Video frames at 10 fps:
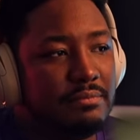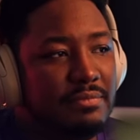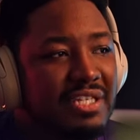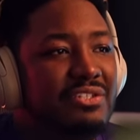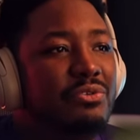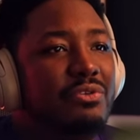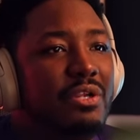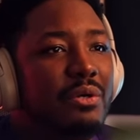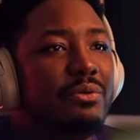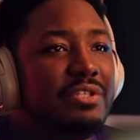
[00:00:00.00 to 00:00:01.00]
Man, you
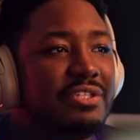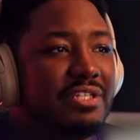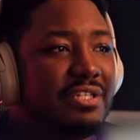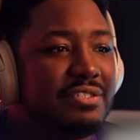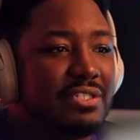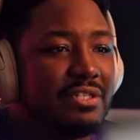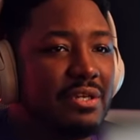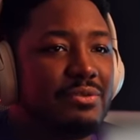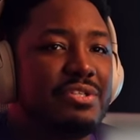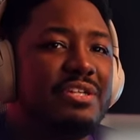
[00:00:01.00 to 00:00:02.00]
know that there's a
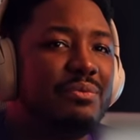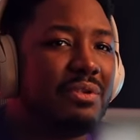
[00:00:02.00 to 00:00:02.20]
ghost here.